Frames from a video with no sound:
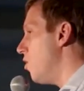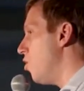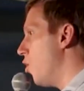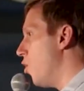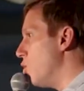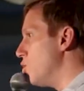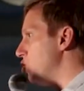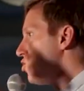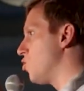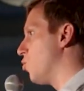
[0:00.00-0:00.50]

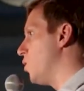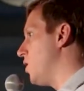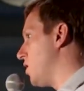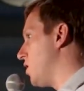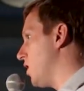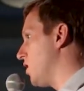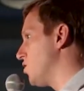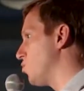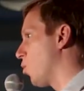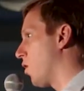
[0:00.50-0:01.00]
Those three
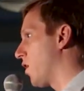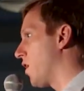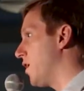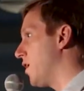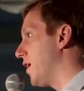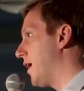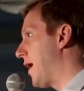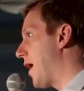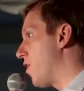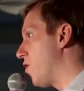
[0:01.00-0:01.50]
things
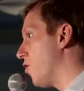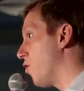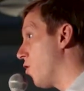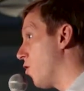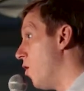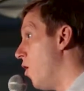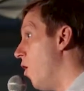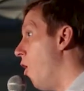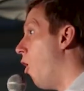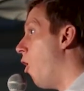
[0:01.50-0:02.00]
working
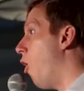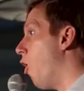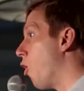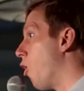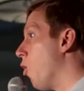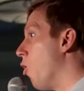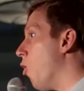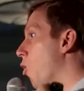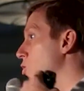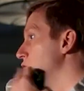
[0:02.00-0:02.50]
together
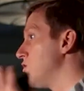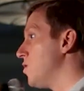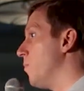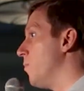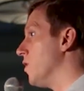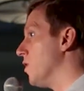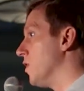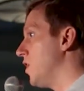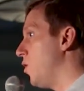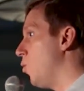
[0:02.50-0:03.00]
are
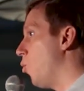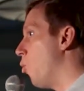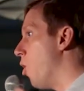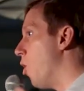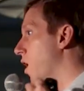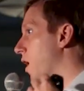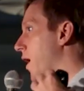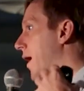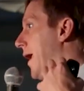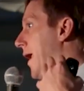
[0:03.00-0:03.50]
ultimately
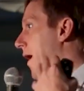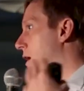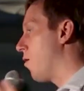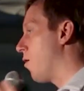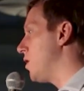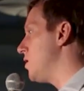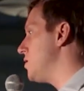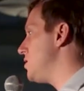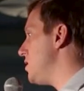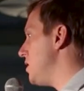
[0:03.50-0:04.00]
what
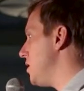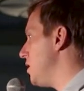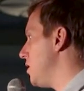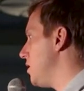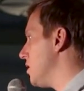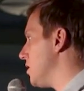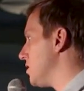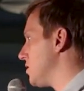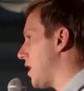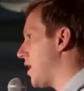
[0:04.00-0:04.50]

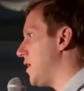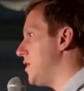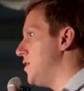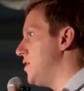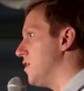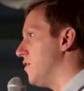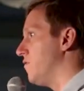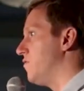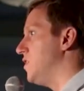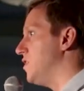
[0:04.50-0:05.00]
guarantee this
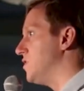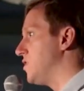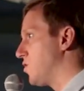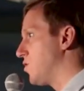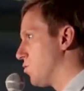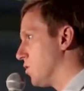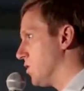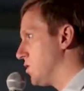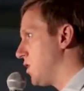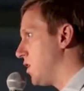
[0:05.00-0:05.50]
idea of
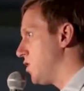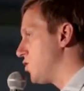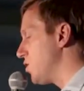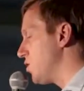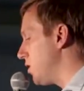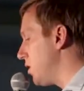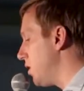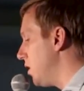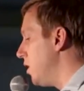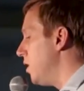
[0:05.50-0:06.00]

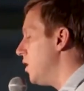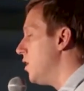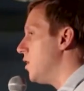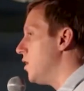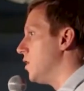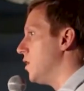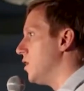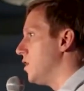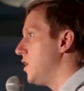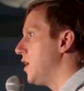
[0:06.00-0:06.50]
decentralization,
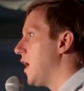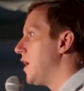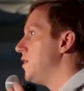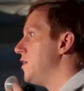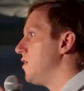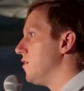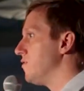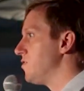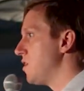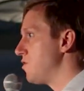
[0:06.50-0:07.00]
the
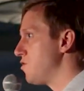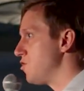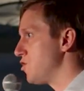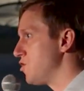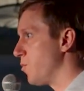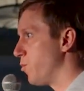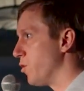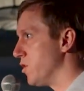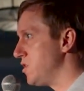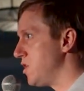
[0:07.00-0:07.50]
idea of
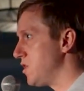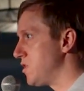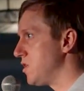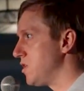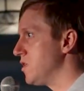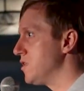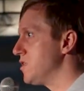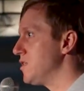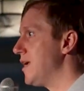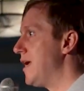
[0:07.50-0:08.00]
censorship
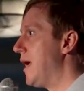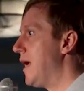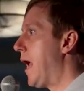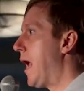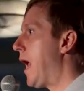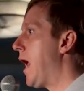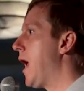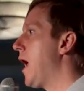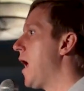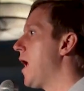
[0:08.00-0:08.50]
resistance,
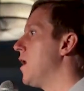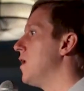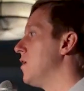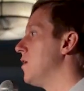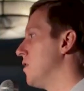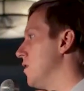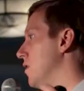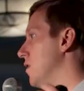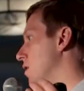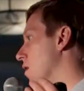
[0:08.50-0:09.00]

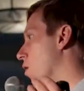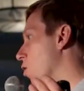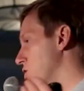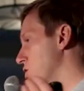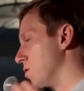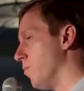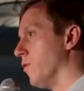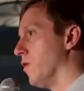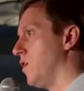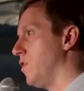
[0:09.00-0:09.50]
and
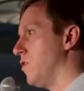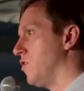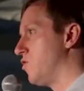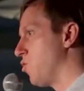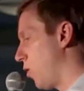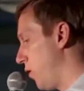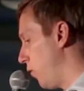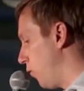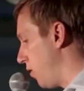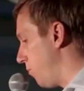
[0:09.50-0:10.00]
ultimately the
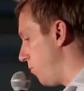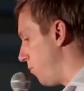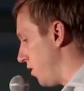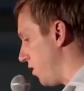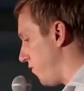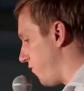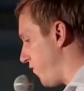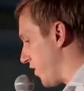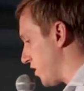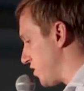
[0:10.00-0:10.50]
21
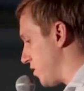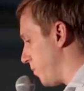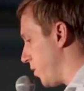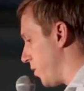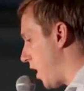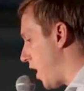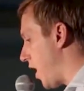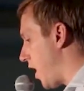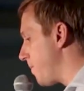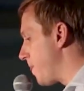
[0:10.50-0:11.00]
million fixed
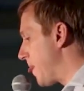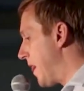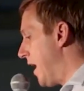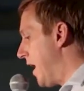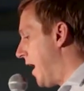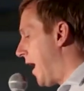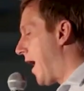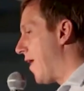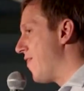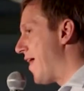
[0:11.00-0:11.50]
supply.
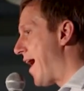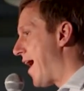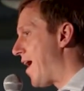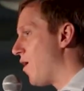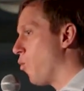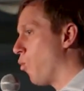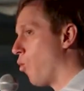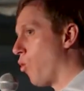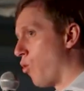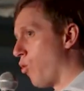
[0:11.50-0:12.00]
And
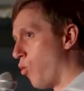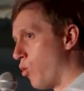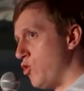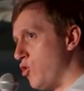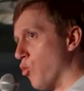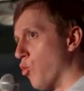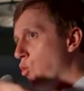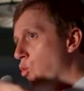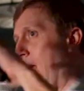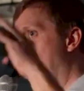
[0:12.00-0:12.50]
that when
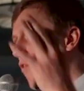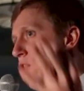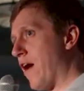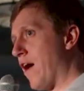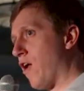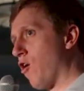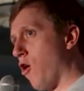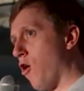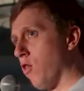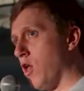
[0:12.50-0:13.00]
you round
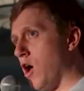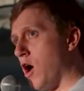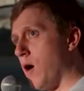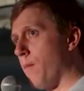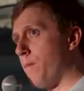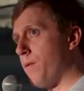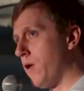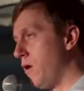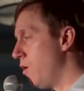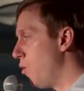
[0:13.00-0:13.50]
that all
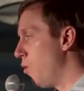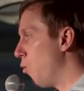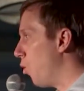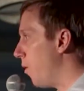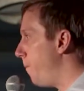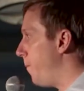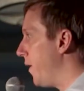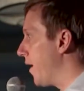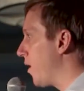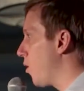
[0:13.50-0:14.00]
up,
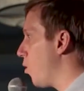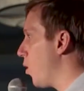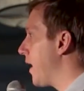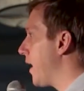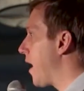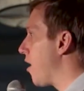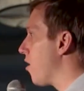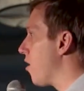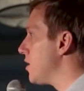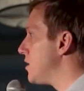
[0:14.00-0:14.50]
what
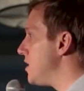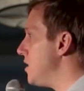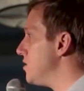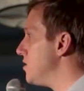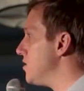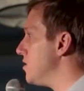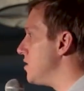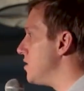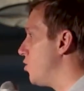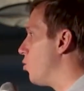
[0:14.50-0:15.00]
Bitcoin
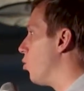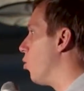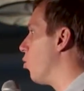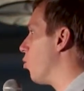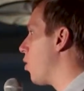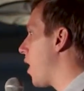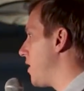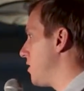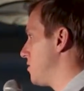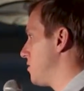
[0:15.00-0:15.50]
guarantees is
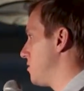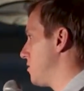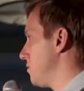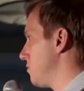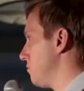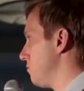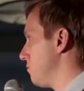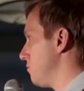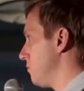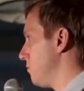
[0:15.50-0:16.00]
equal
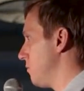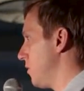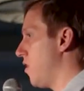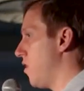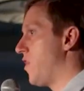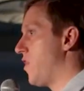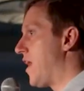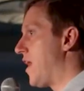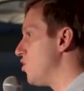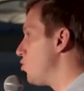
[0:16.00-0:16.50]
rights.
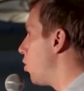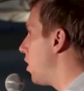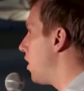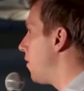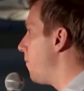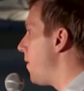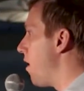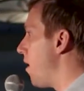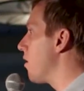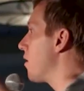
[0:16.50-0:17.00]
That is
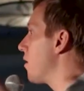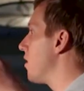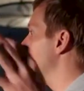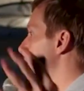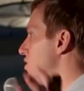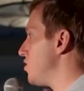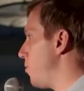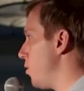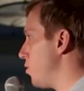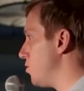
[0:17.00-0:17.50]
what
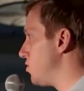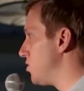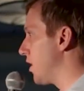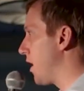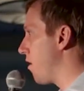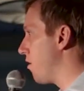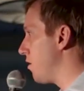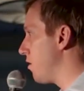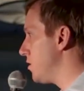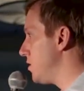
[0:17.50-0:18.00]
America is supposed to
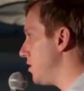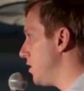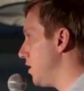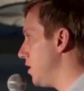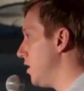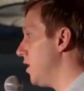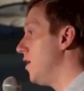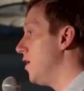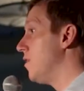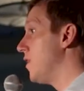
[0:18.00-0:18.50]

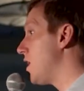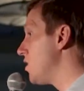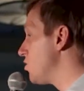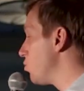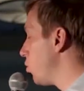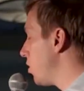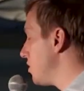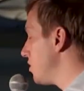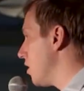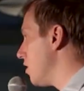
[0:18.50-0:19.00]
guarantee. That
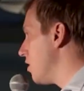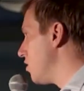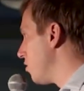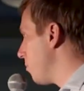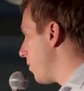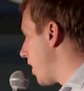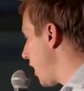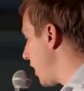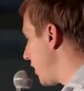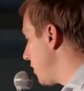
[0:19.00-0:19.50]
is what is
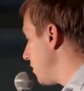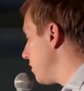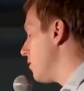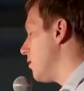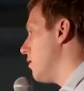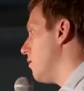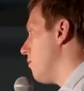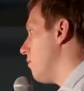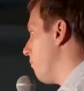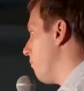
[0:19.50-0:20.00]
undermined
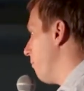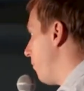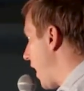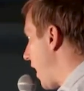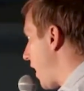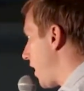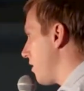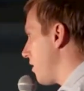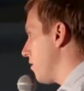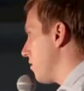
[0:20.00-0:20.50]

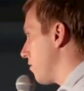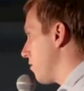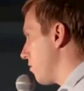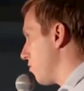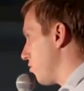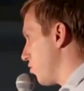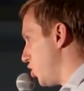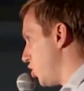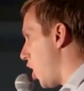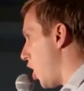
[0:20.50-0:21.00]
by
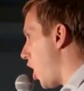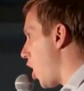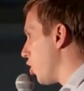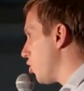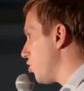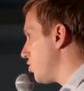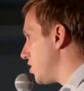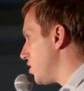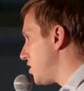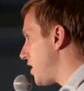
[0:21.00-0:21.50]
the
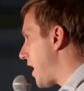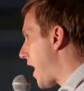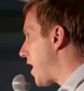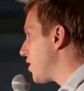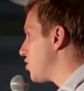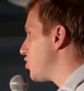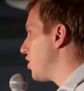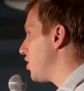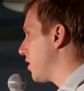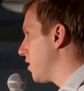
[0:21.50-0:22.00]
dollar
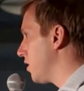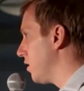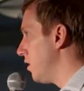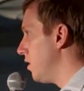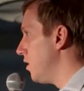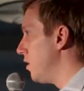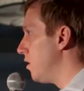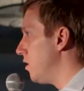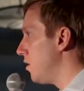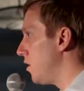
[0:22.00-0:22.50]
detaching
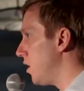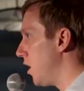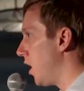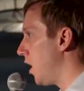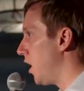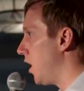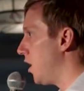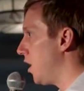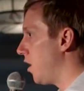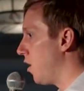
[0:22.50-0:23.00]

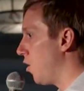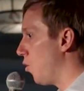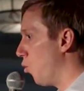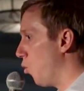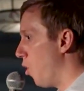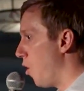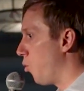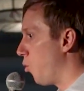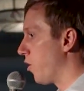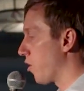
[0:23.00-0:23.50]

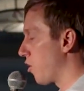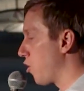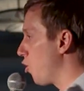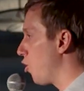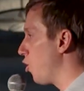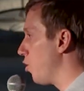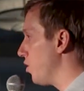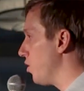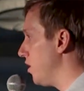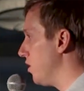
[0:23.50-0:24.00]
what we're
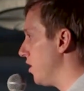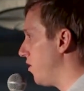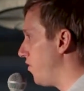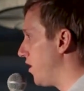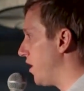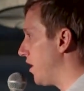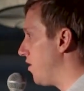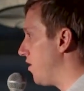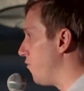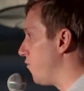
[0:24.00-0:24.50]
currently
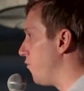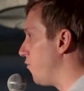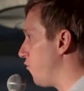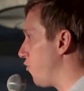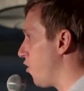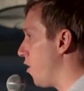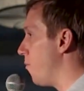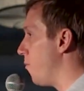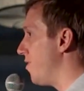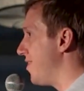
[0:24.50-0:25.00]
living in
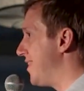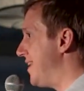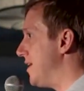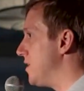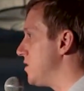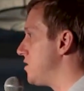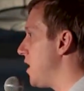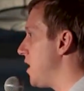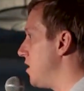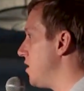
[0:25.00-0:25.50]
from
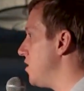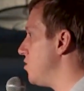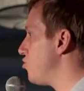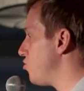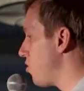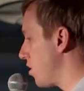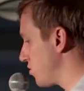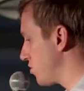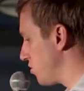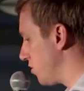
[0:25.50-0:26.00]
the intended
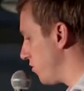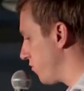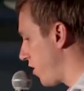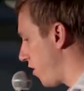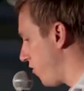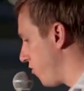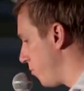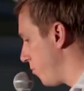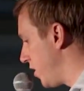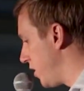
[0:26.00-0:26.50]
structure of
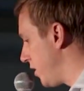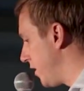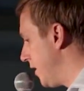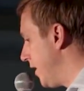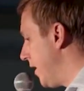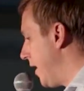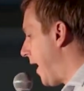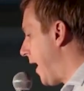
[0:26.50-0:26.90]
government.